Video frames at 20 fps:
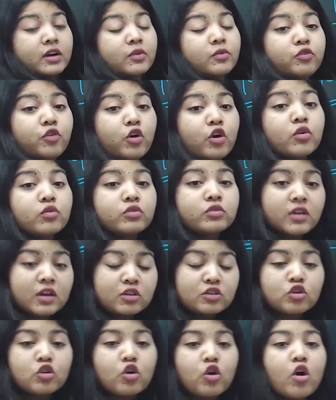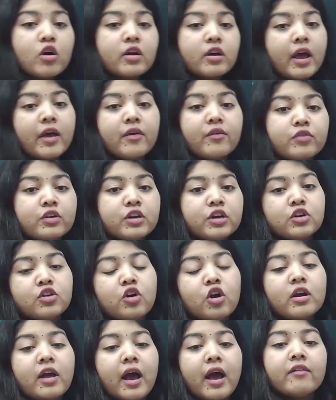For such a long time, we did
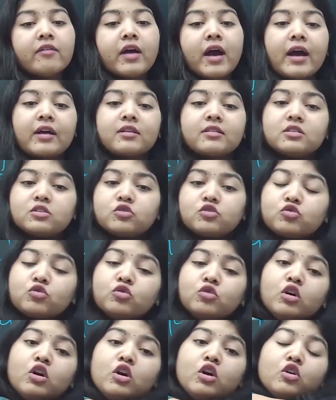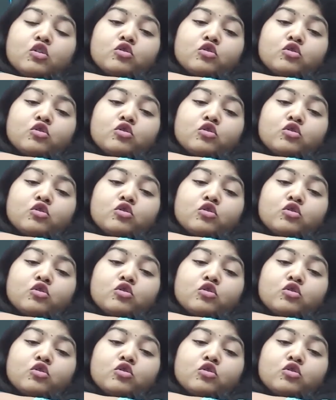not have access to